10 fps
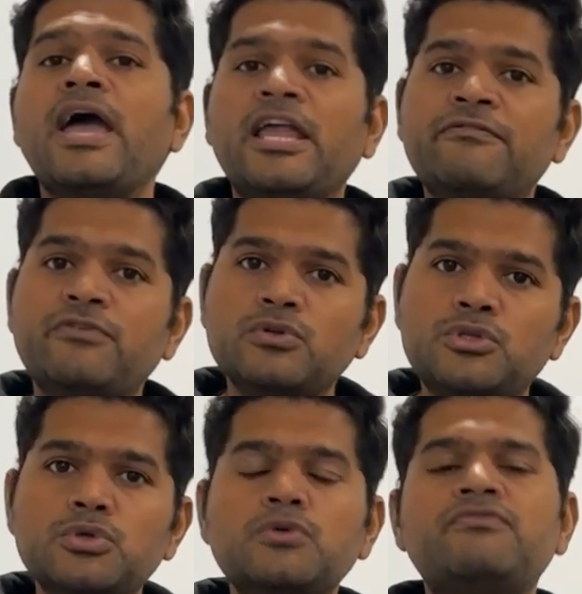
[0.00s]
And if you
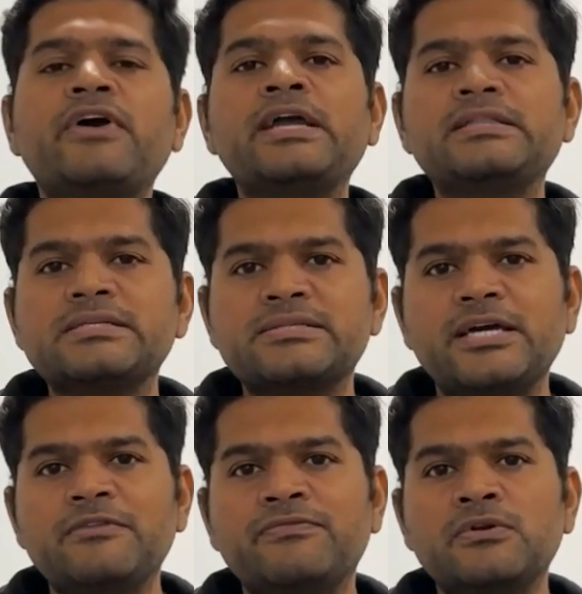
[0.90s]
do find this
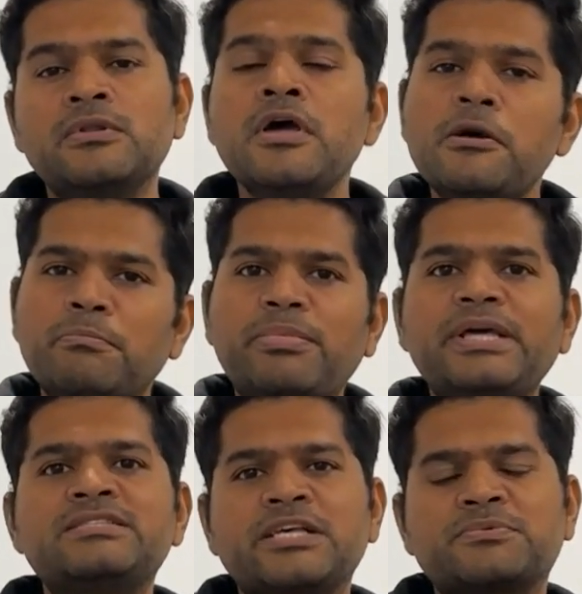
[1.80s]
helpful,
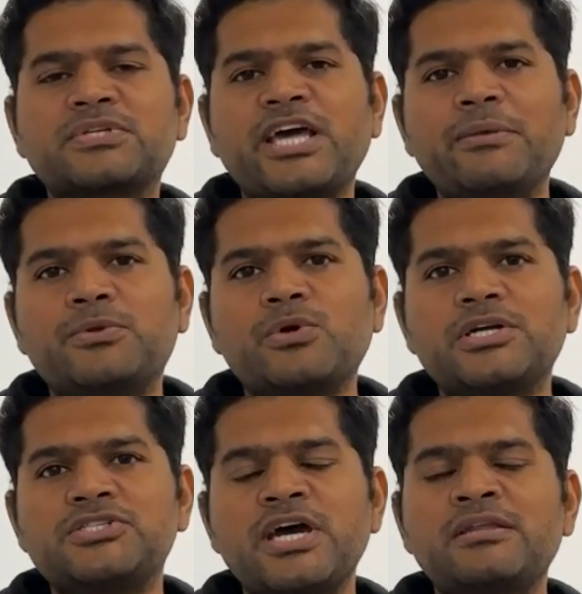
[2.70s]
please subscribe to our
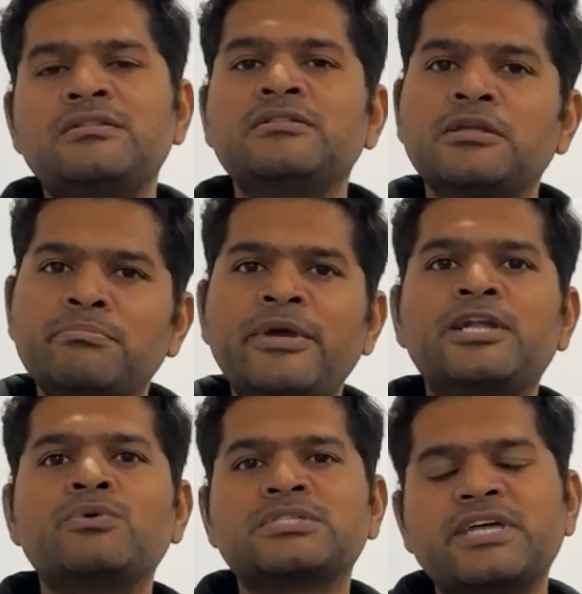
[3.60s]
channel, the
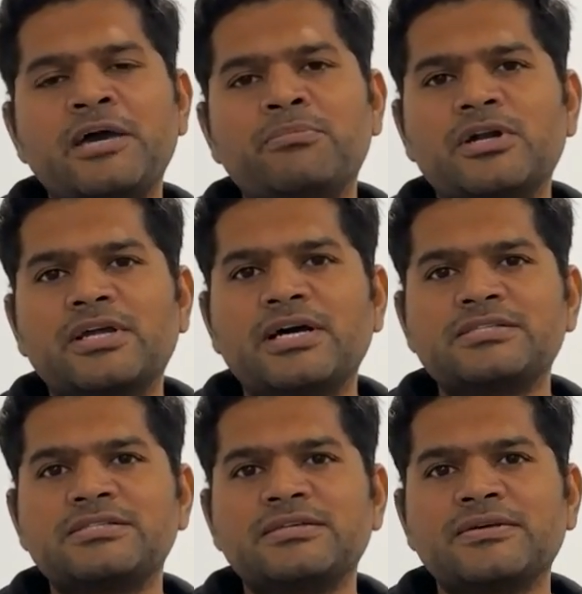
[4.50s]
Metaverse Guy Podcast.